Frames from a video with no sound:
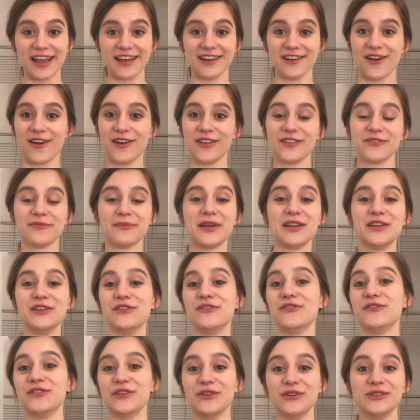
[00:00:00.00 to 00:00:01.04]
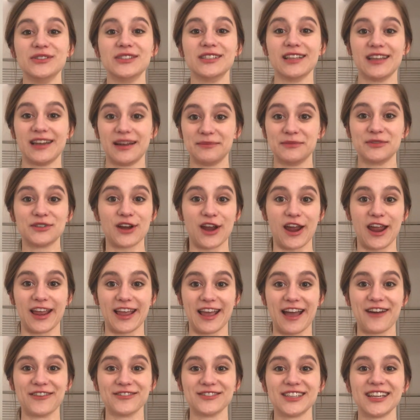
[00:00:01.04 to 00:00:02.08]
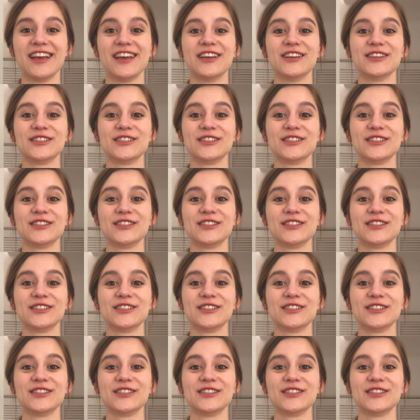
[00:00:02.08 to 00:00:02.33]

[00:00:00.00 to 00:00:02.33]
and all of my new foods that I'm trying out.